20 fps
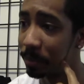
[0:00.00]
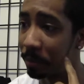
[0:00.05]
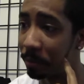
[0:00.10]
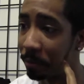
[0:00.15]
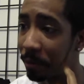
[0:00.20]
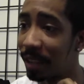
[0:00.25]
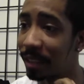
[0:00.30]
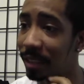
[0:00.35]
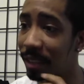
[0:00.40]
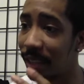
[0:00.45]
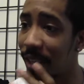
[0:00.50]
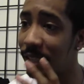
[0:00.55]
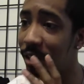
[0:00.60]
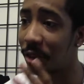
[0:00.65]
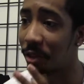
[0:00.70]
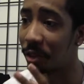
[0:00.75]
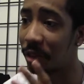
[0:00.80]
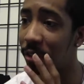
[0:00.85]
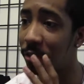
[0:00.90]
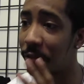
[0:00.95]
The fact that they
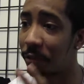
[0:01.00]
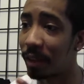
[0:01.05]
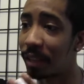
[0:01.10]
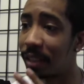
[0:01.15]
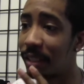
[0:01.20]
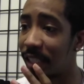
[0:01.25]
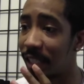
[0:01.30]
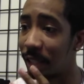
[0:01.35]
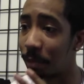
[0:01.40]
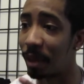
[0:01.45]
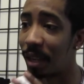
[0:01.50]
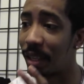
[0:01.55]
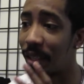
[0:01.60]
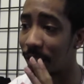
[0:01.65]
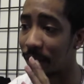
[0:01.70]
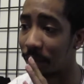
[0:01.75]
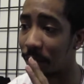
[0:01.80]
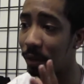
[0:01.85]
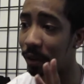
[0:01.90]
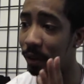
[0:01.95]
took this fight to
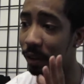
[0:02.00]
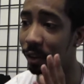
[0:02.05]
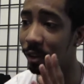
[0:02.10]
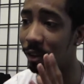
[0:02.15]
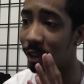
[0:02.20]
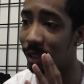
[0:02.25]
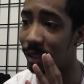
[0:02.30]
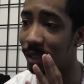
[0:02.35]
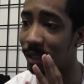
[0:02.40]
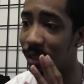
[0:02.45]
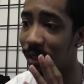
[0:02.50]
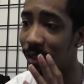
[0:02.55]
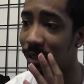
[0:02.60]
space is fucking crazy.